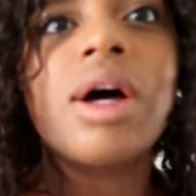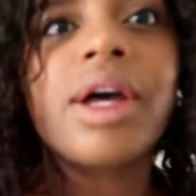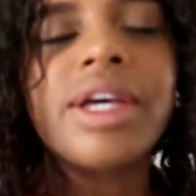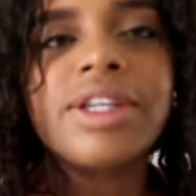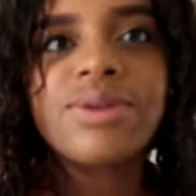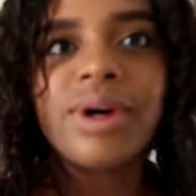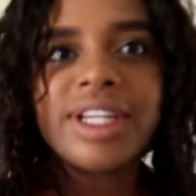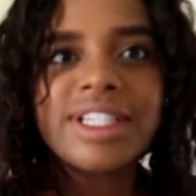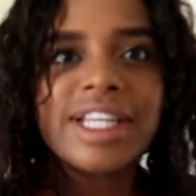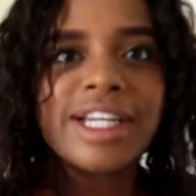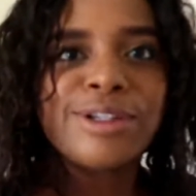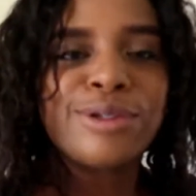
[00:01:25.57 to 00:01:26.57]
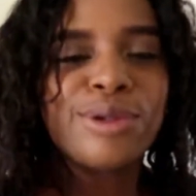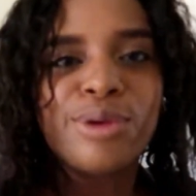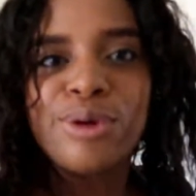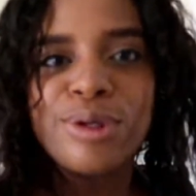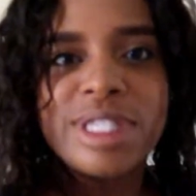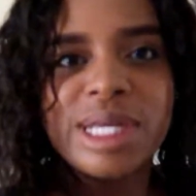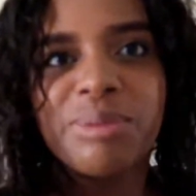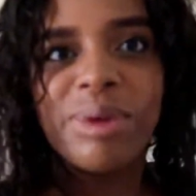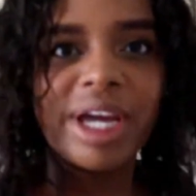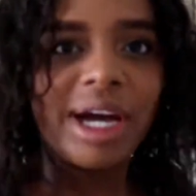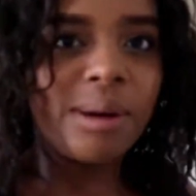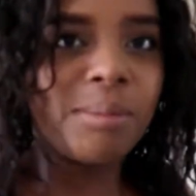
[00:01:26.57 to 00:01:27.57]
Okay, so I decided to throw on some
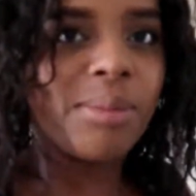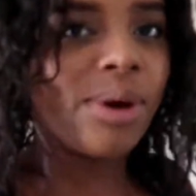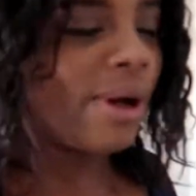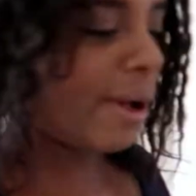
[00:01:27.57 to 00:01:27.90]
makeup